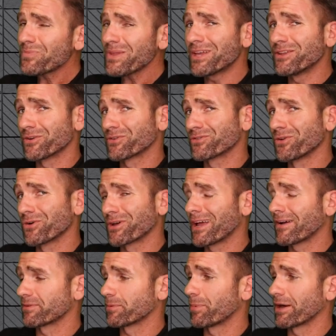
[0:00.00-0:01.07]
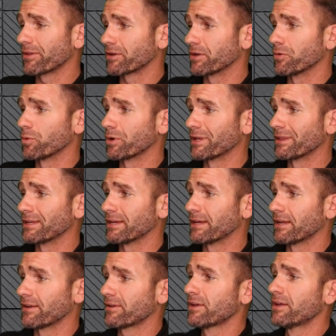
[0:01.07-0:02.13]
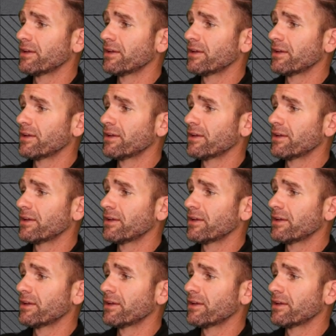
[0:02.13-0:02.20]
And you're still going to have to buy the good one in the end.